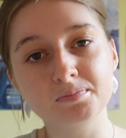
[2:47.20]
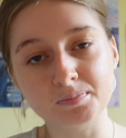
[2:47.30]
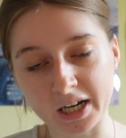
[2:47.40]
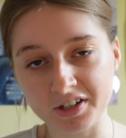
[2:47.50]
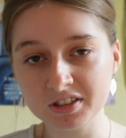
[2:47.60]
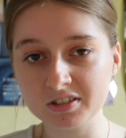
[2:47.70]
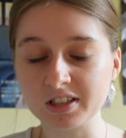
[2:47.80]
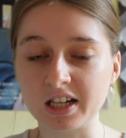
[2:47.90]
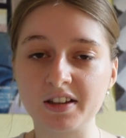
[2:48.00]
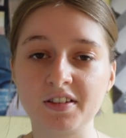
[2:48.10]

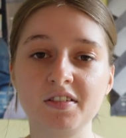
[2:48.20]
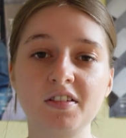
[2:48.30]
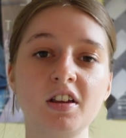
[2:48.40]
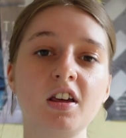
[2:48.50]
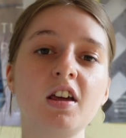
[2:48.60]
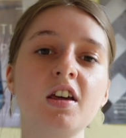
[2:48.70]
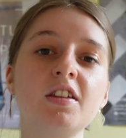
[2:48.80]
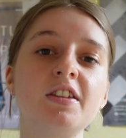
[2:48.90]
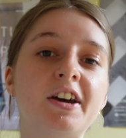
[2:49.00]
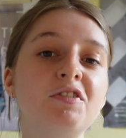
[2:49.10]
parents and
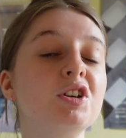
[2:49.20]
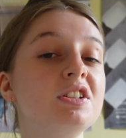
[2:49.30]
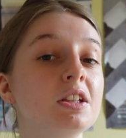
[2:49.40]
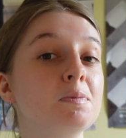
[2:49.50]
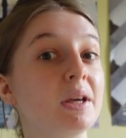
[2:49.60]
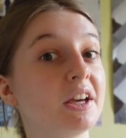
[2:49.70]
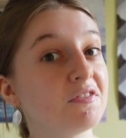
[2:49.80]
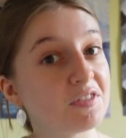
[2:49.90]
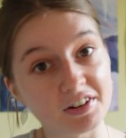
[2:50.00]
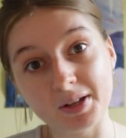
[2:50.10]
their voices being
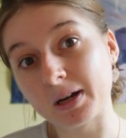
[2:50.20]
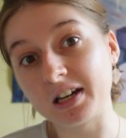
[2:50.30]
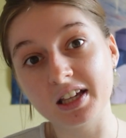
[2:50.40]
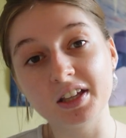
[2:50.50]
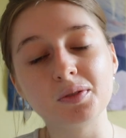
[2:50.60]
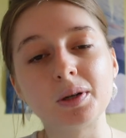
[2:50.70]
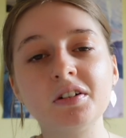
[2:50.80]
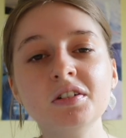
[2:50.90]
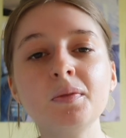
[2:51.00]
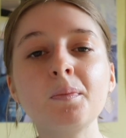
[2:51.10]
very panicky as
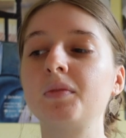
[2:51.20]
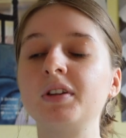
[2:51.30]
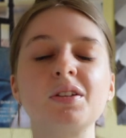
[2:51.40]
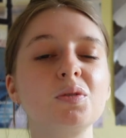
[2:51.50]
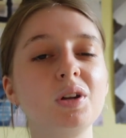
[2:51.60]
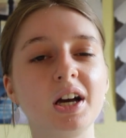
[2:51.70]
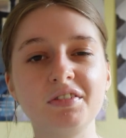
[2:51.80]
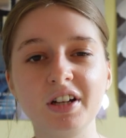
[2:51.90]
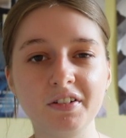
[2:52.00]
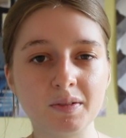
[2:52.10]
well. And that's all I
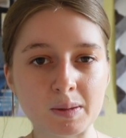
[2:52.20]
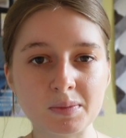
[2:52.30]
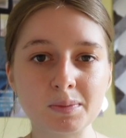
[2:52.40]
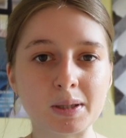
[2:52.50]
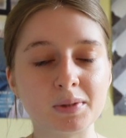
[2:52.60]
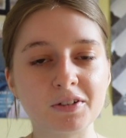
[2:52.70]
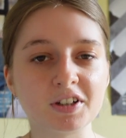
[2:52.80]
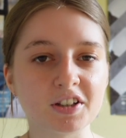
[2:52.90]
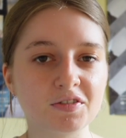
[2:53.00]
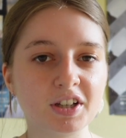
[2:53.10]
really remember about my
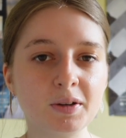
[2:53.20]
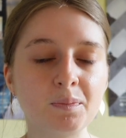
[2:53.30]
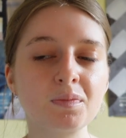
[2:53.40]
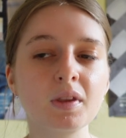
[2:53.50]
first fit.